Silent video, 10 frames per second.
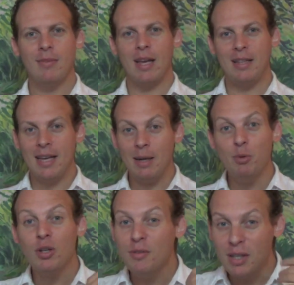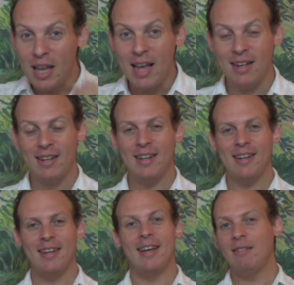and then observe it again
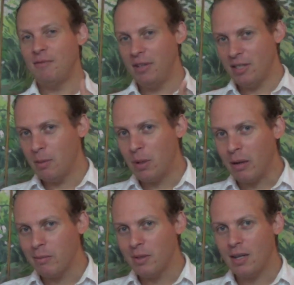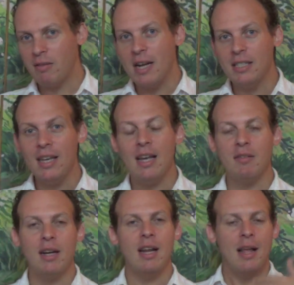and fix the problems that arise again,
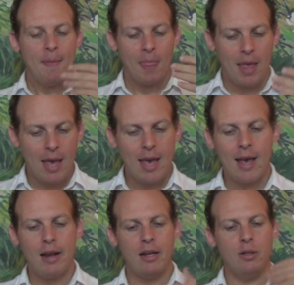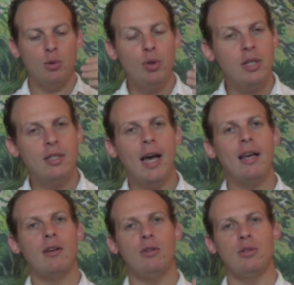right? And do these
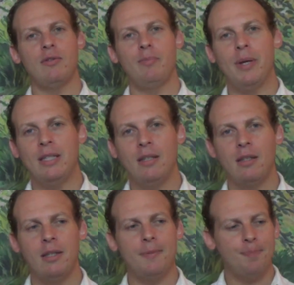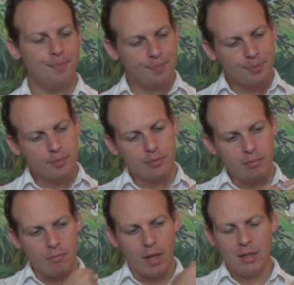cycles of basically
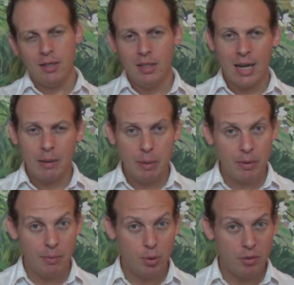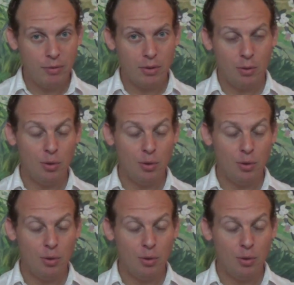seeing how people observe